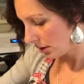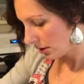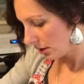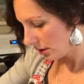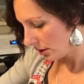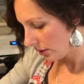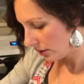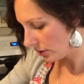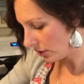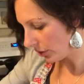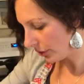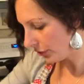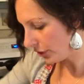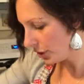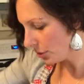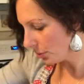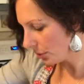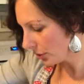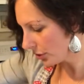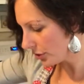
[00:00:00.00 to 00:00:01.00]
So if you
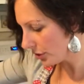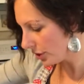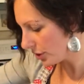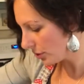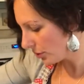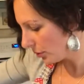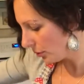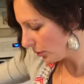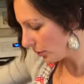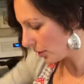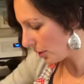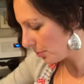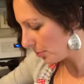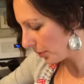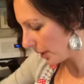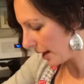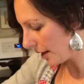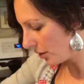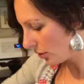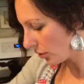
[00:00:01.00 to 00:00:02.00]
were to use
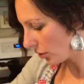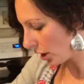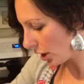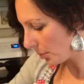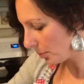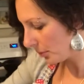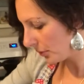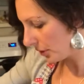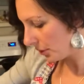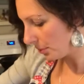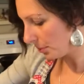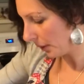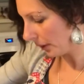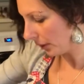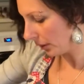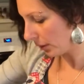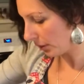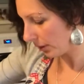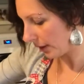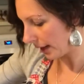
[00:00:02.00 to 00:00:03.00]
breadcrumbs, it would probably
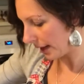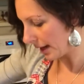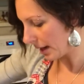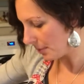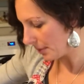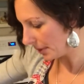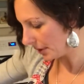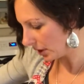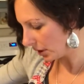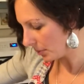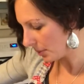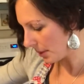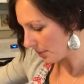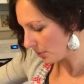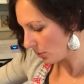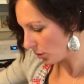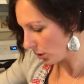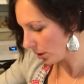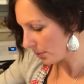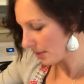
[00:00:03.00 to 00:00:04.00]
thicken up a little bit
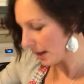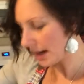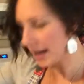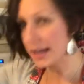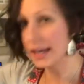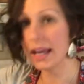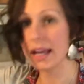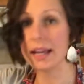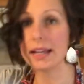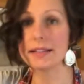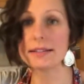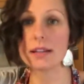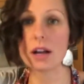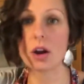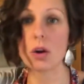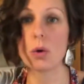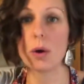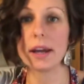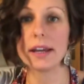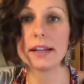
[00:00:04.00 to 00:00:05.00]
more. Mine is
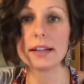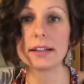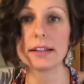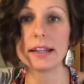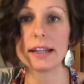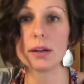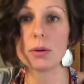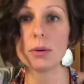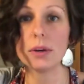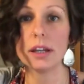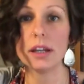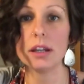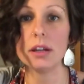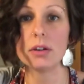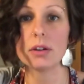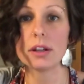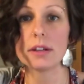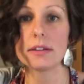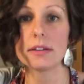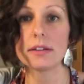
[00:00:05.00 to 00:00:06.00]
quite liquidy, you
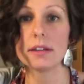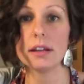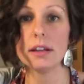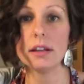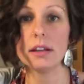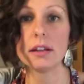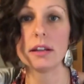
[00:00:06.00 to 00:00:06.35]
can see.